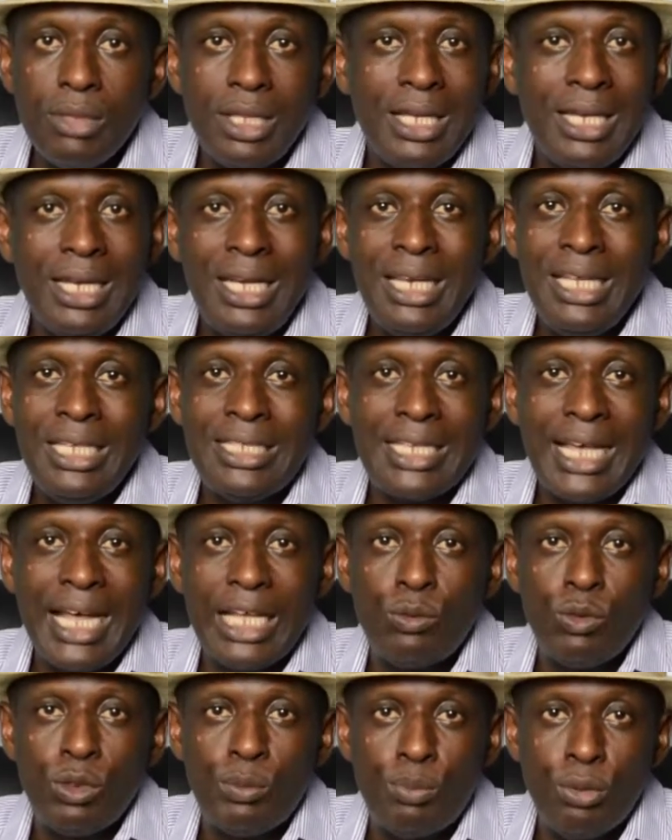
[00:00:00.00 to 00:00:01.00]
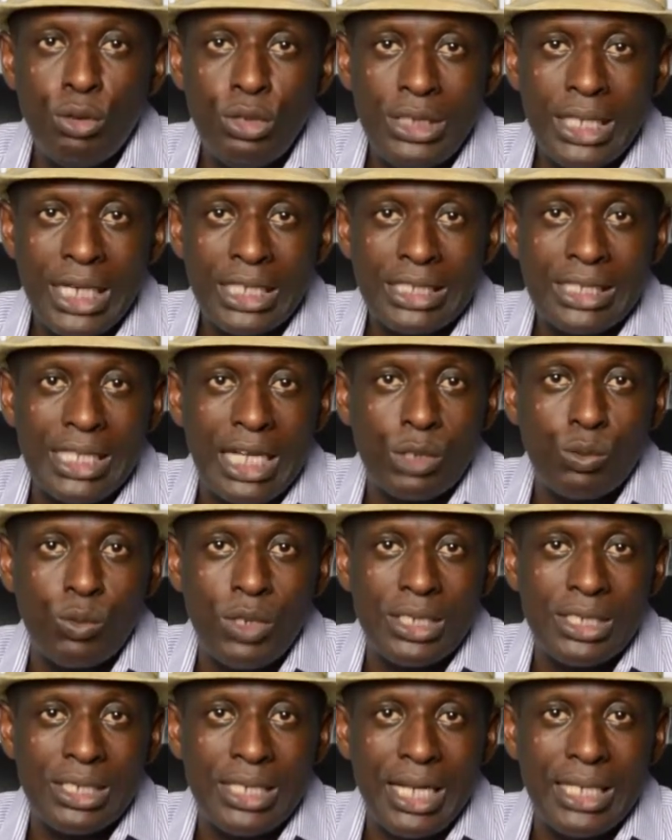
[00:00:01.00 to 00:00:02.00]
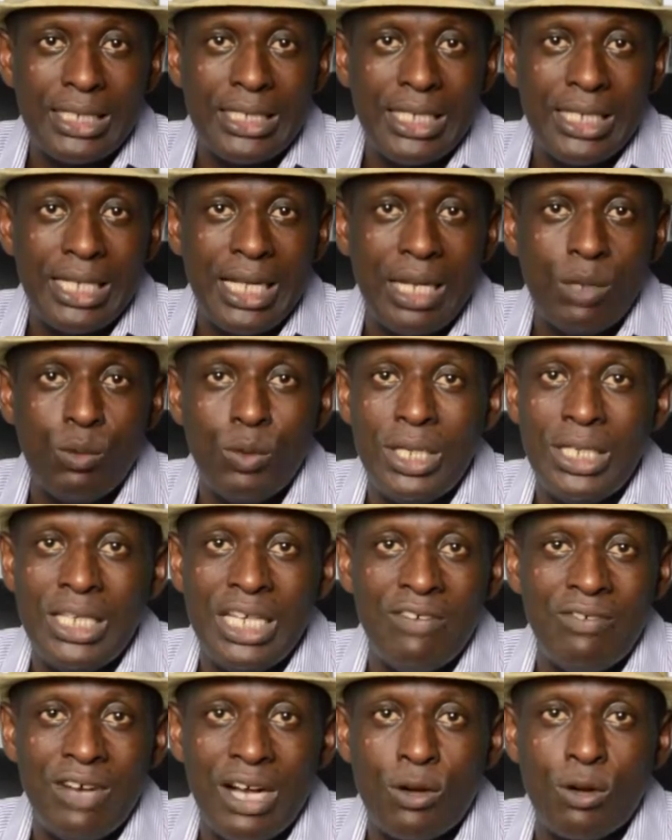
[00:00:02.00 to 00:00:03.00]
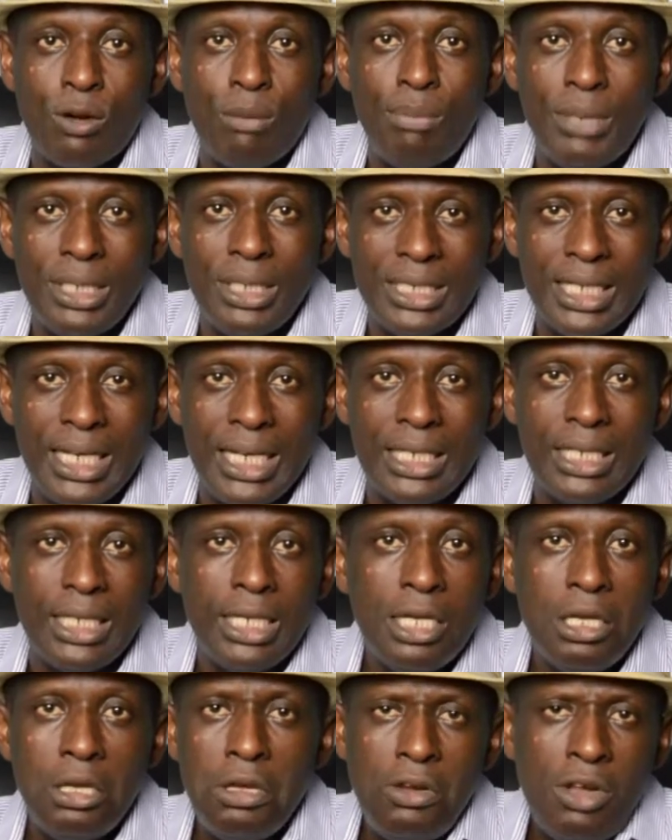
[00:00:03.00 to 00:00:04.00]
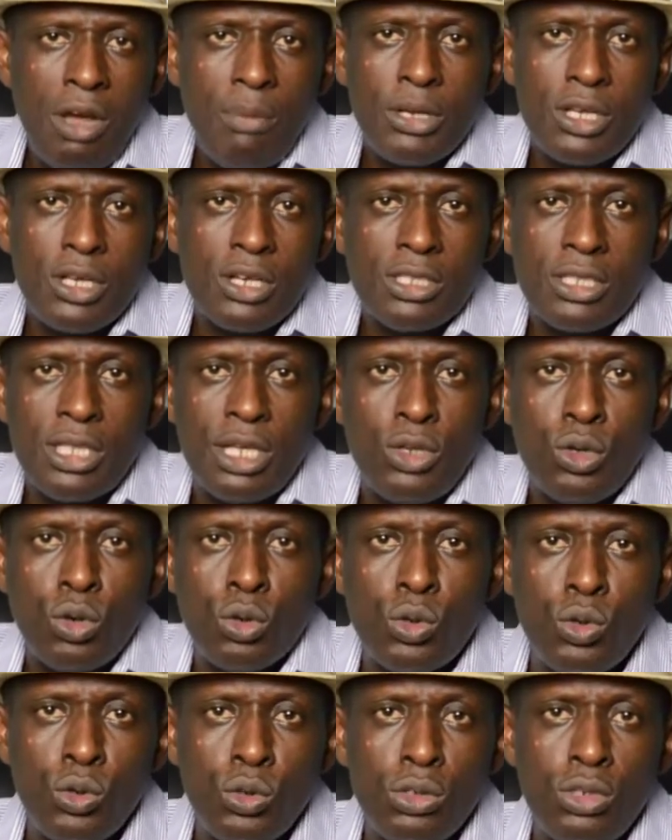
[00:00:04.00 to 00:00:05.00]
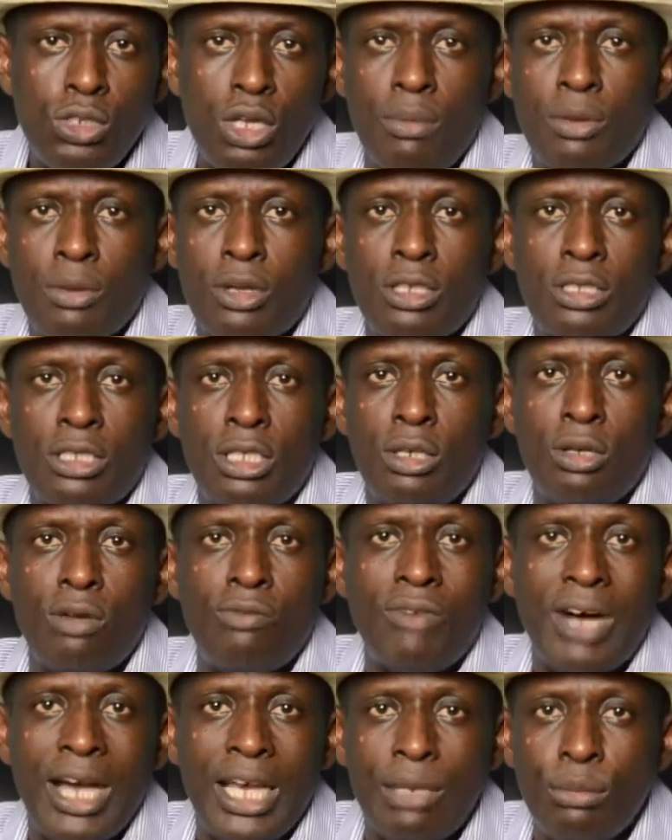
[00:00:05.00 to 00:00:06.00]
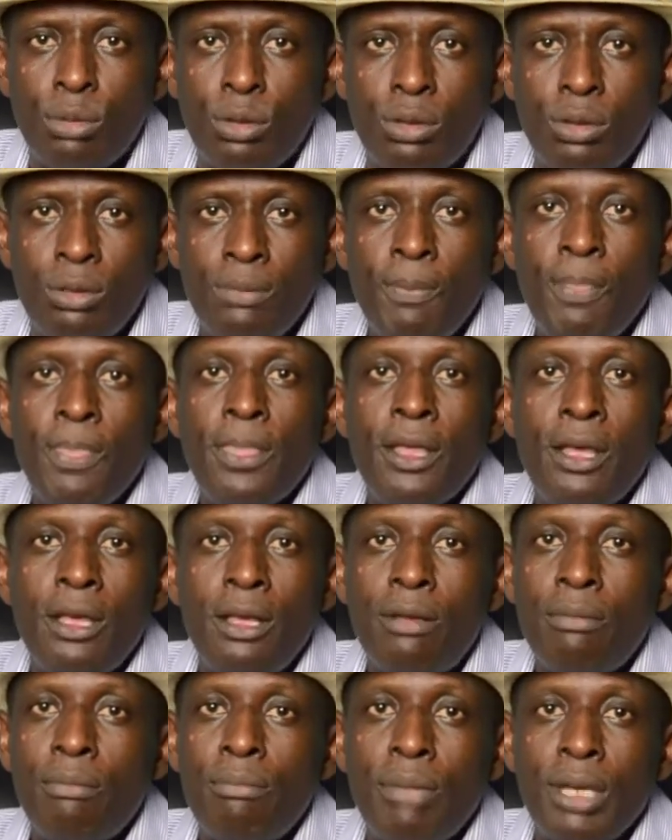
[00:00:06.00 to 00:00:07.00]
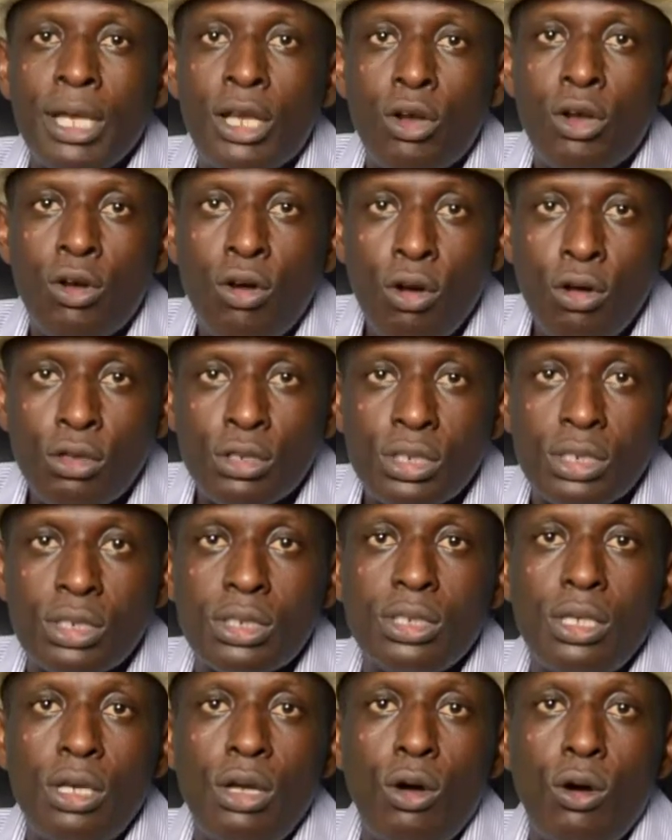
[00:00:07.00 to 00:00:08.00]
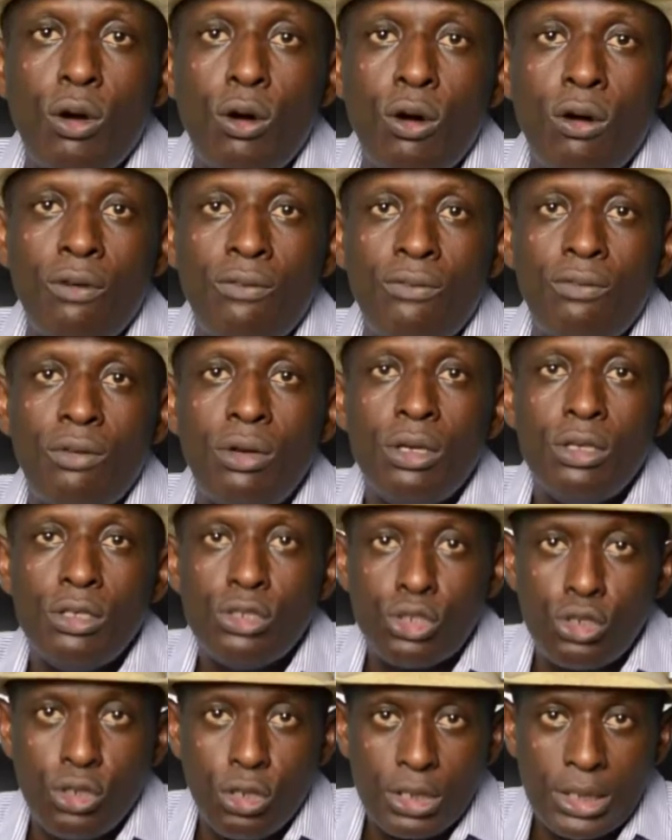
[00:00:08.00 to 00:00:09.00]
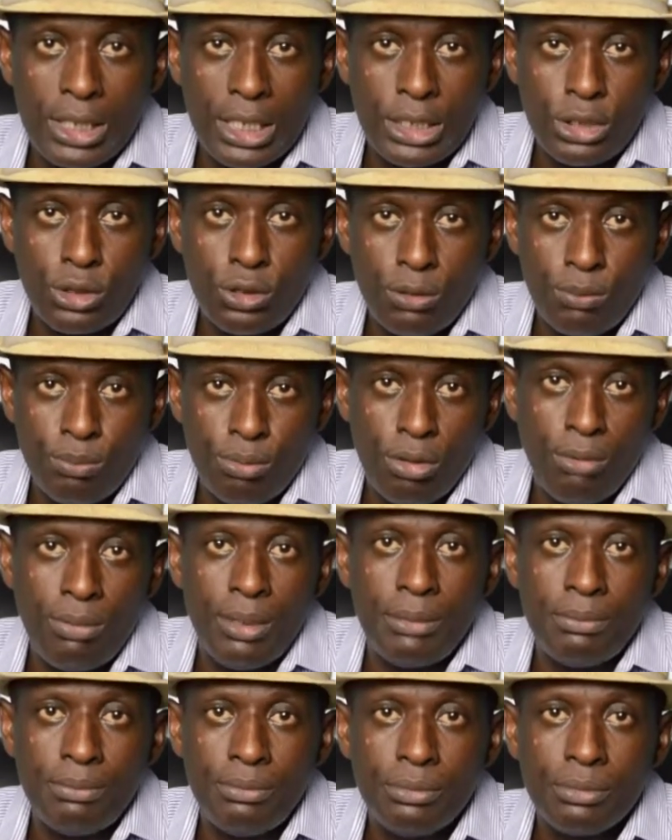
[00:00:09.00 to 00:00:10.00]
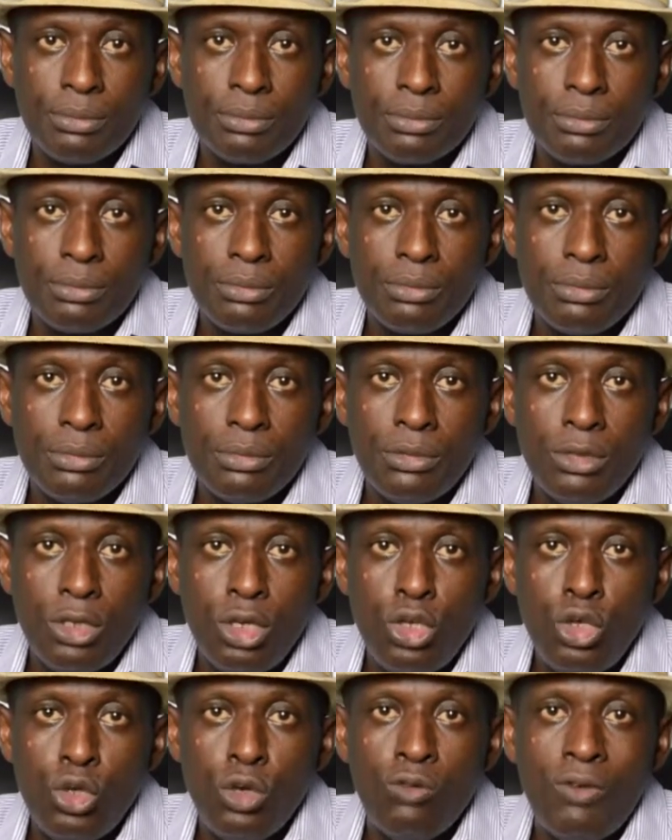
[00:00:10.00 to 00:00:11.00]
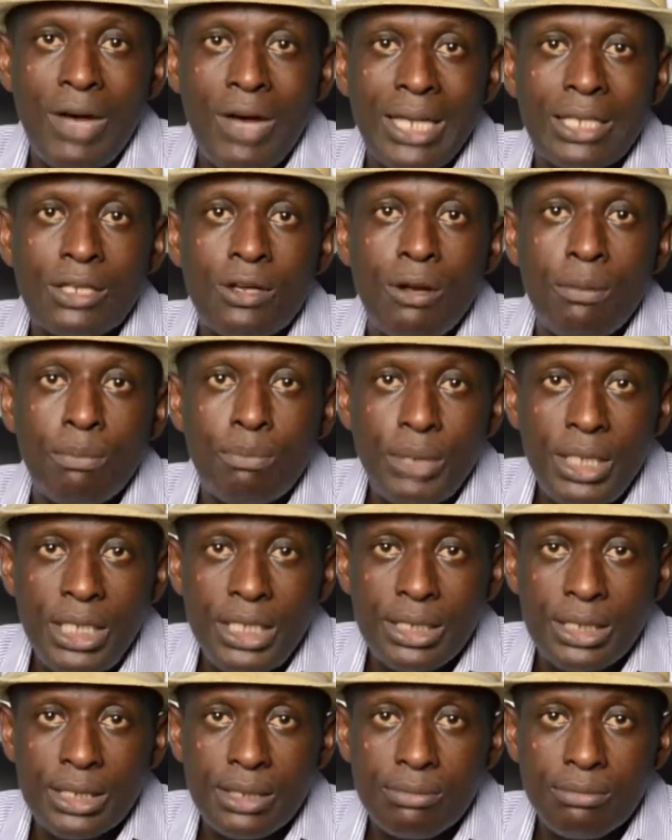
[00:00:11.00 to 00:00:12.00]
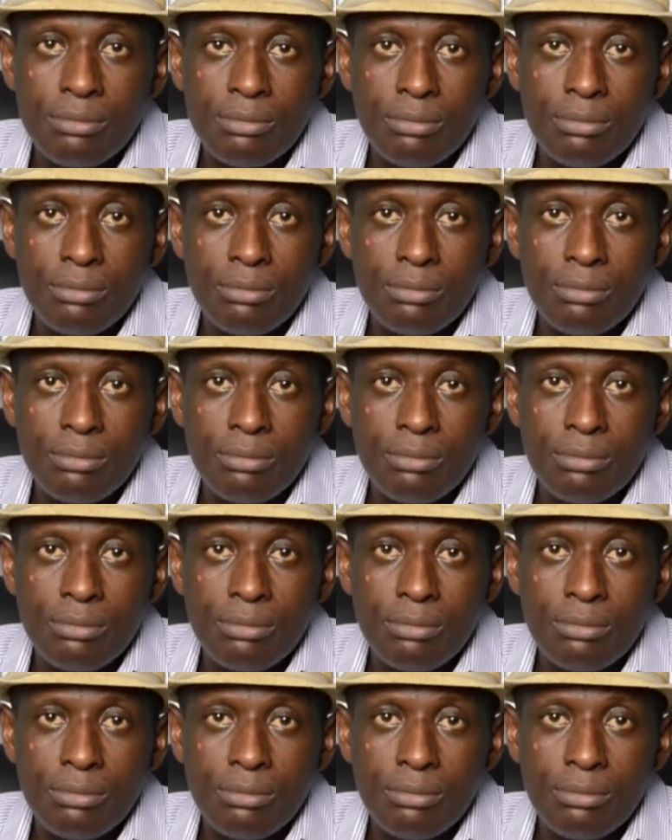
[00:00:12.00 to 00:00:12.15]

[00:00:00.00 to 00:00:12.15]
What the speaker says: with projects that were started and were never completed, not because they're not good, not because they're not viable, because of succession problem. You've had companies,